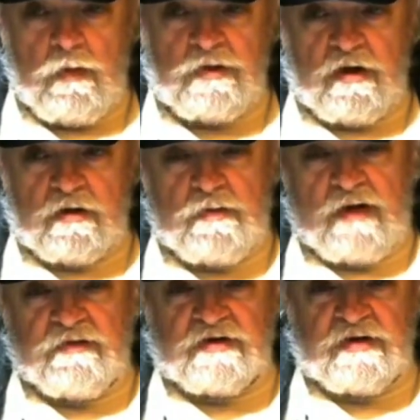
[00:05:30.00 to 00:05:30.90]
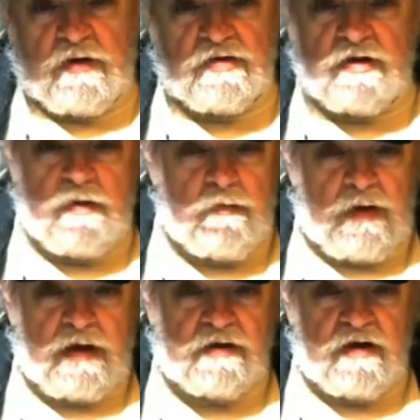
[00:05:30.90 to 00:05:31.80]
We talked about the social
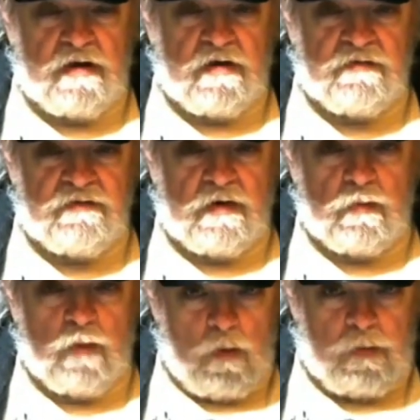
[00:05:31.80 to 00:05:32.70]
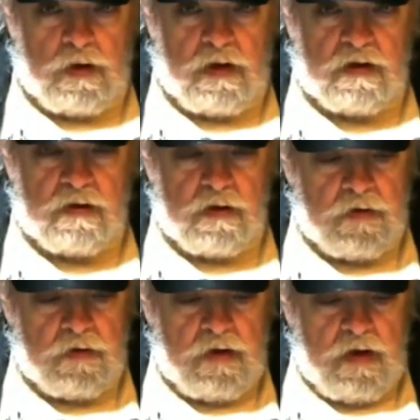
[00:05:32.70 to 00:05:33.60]
impact of role playing.
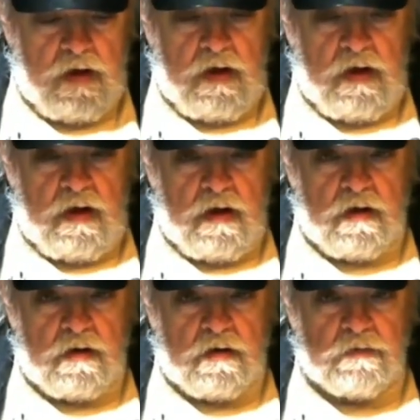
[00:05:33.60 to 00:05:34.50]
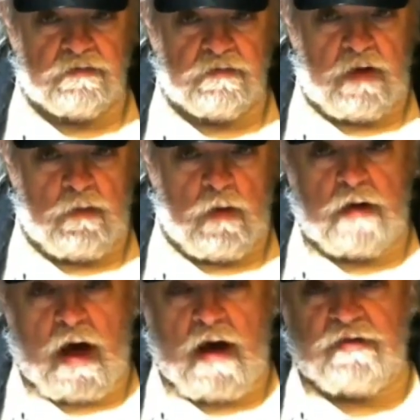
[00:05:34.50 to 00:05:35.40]
It
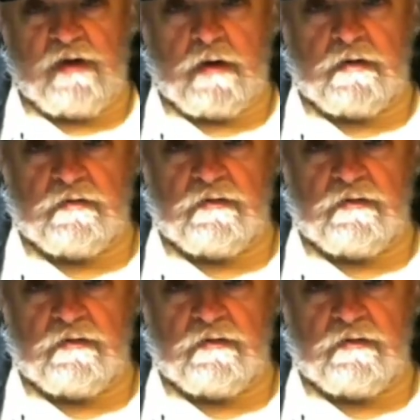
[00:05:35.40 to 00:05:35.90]
went, I thought,